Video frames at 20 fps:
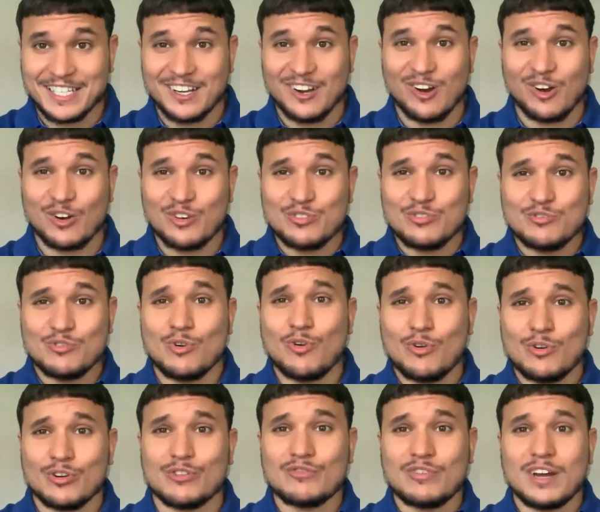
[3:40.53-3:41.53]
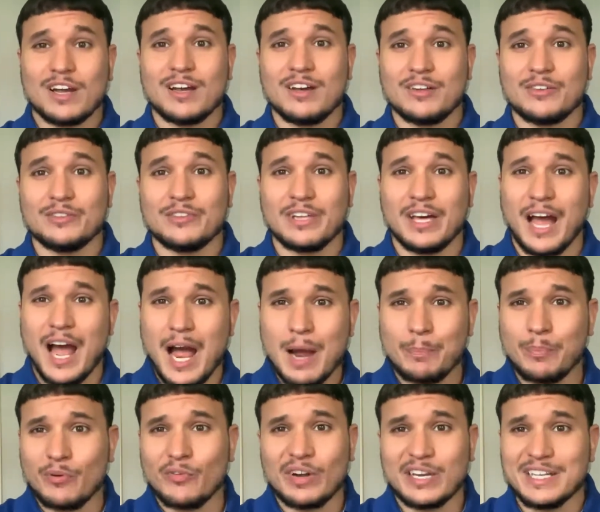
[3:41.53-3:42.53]
are you going around
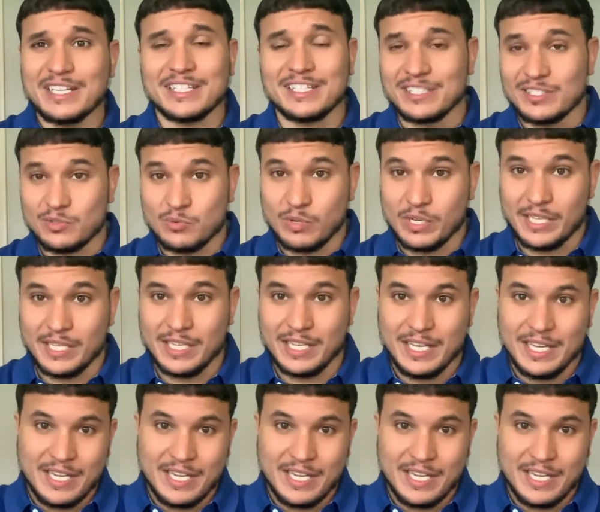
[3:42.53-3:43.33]
operating this way?